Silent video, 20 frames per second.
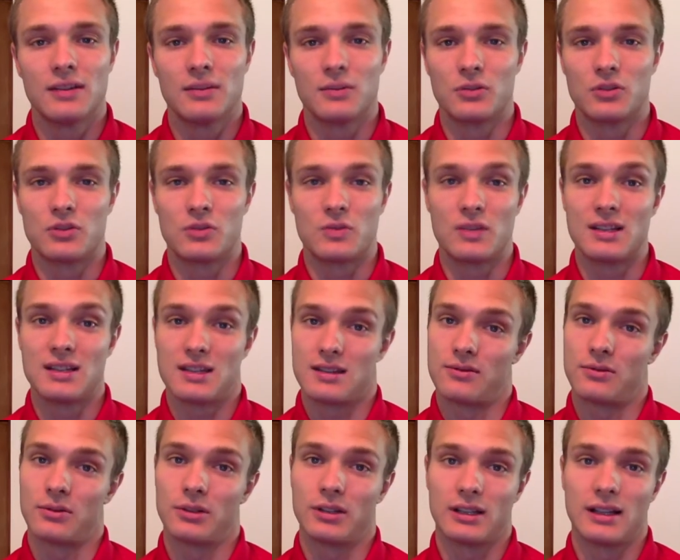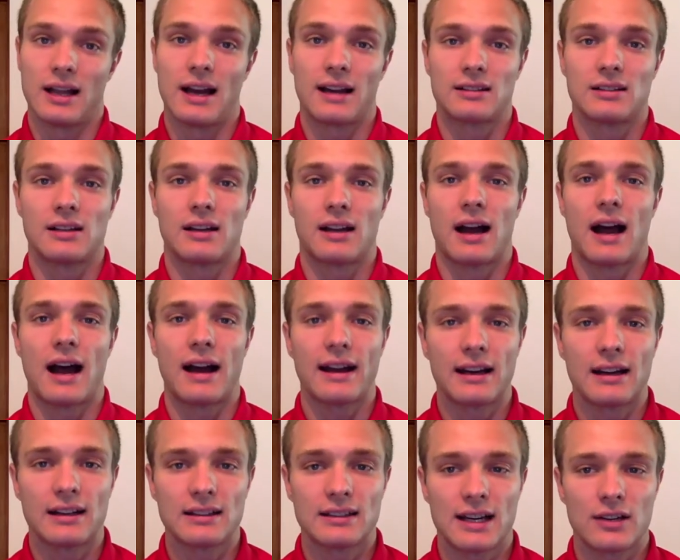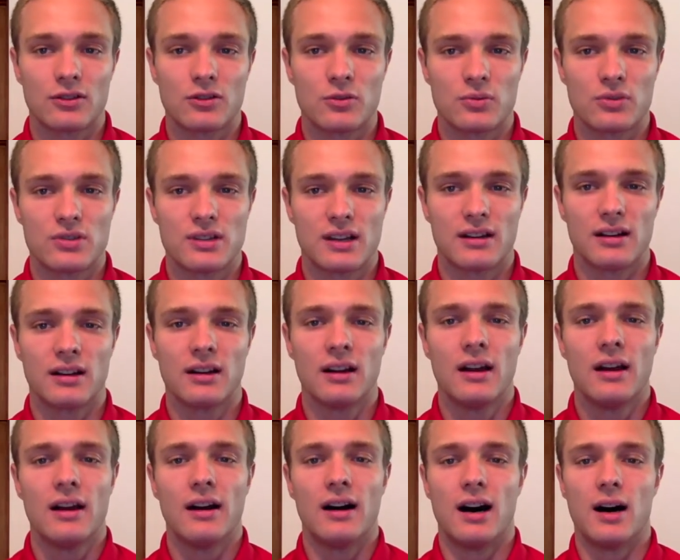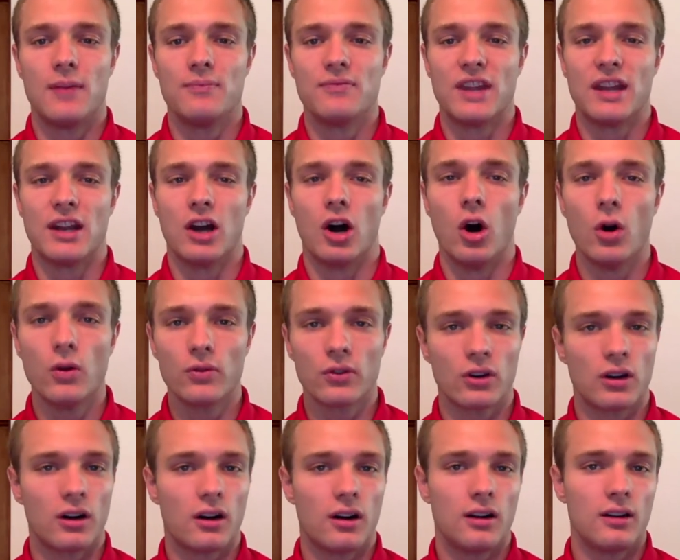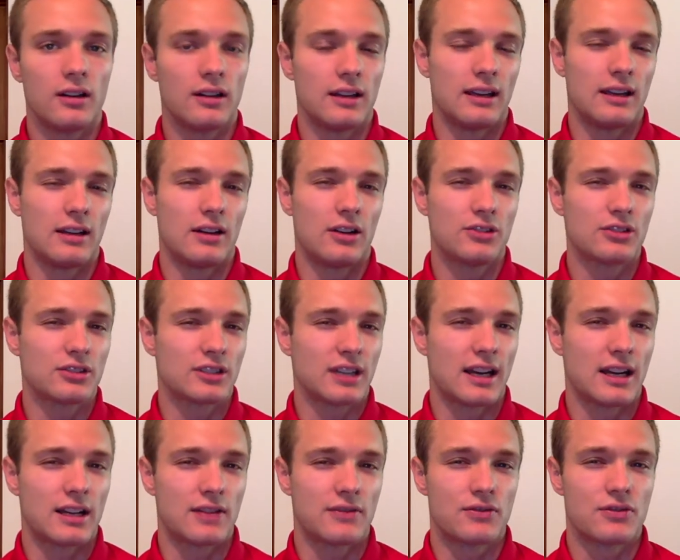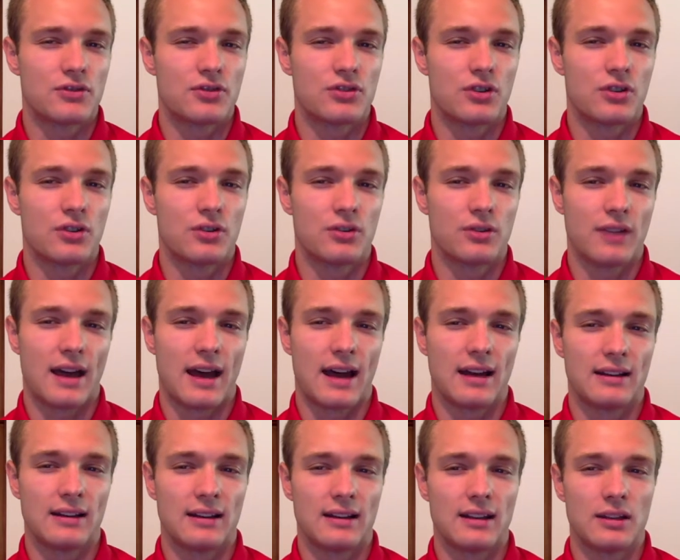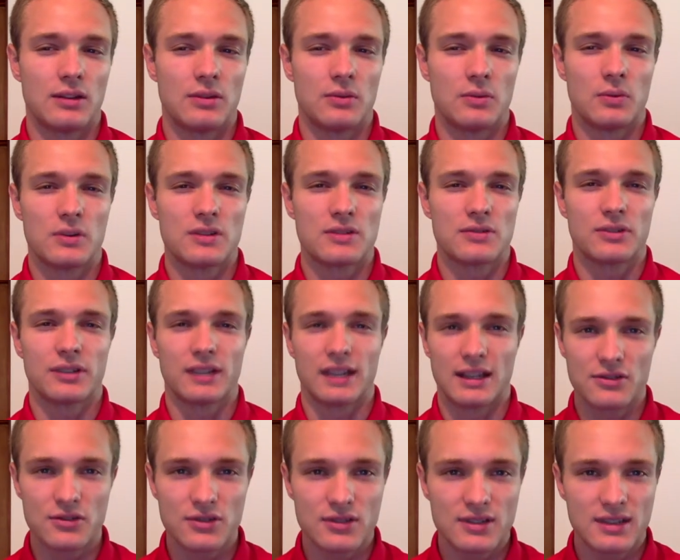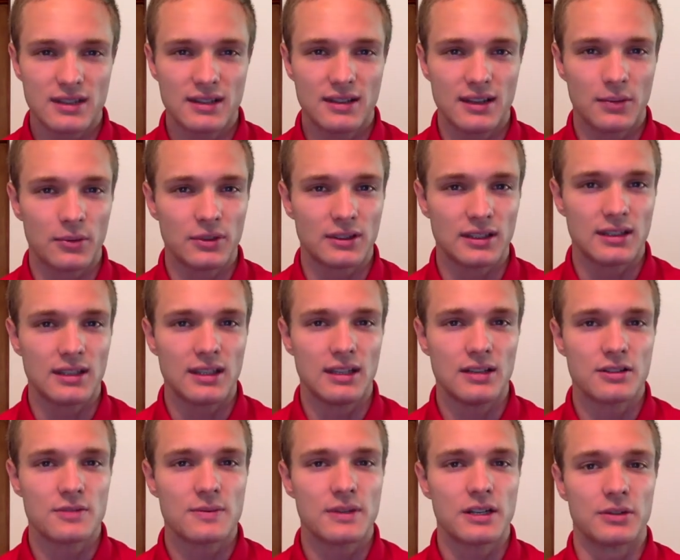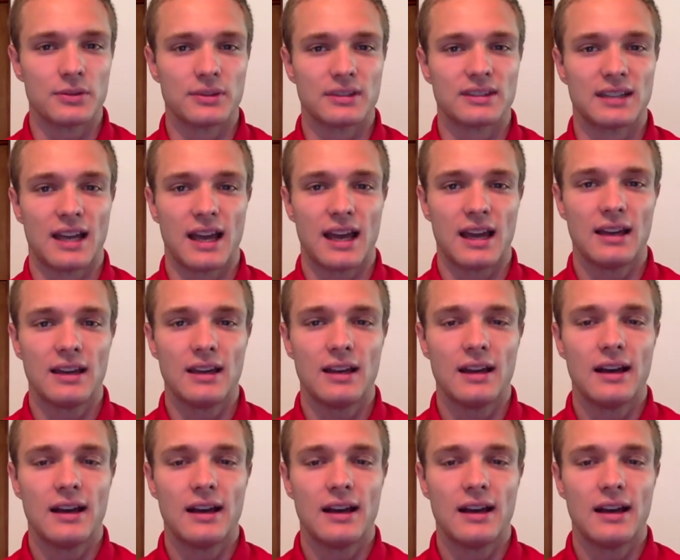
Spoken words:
which means he really lacked a lot of eye contact with the presenter. And overall, it all just kind of showed that he wasn't really interested in what the keynote speaker was saying.